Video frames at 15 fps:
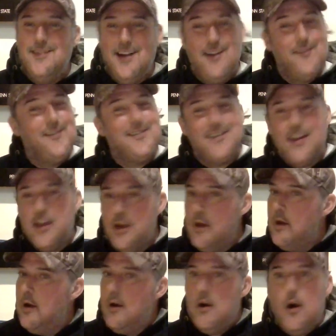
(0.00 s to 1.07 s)
And I was like,
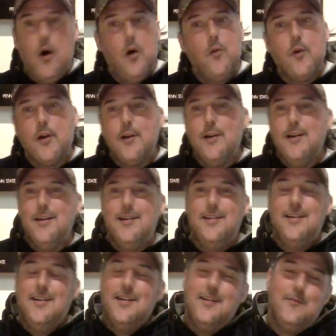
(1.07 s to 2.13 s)
oh, we're good.
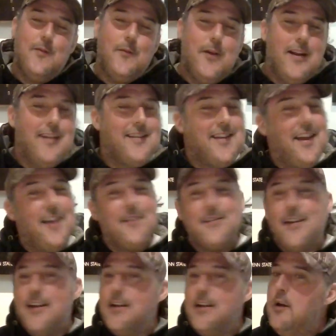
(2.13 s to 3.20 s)
And my buddy Sam's
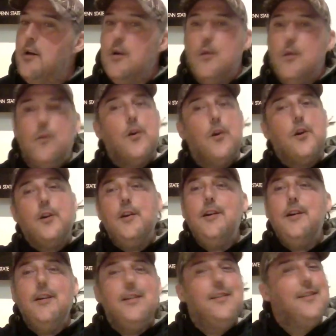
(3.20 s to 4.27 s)
like, we're
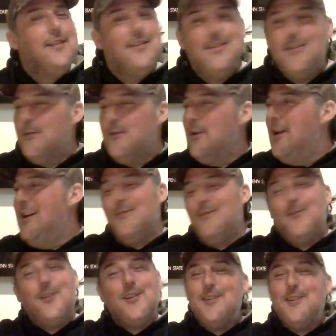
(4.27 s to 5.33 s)
good.
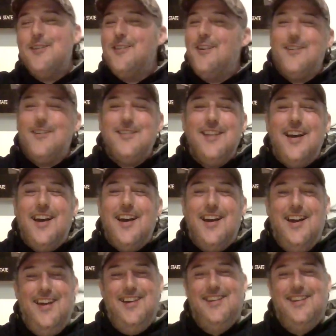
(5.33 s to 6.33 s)
We're good all day.